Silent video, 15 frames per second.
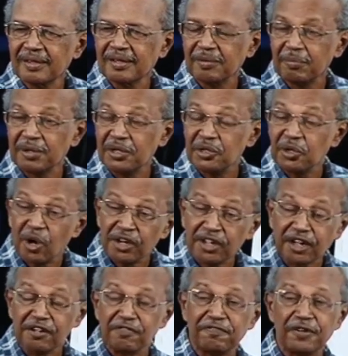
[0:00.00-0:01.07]
But don't
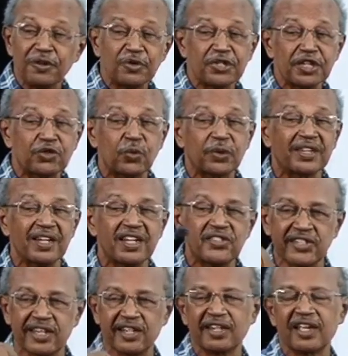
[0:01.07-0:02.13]
confuse it with
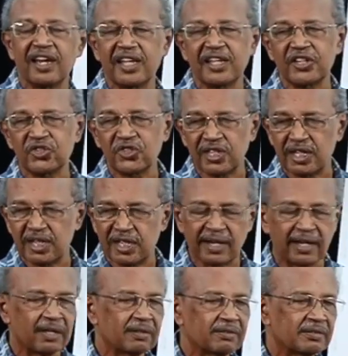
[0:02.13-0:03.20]
listen, L-I-S-T-E-N.
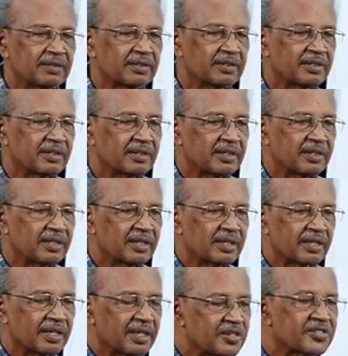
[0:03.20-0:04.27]

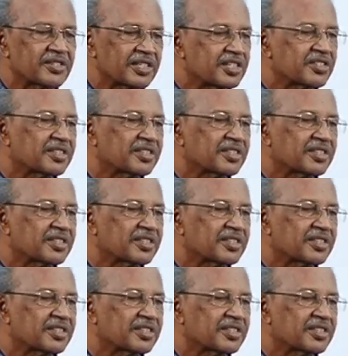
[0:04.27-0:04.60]
Listen is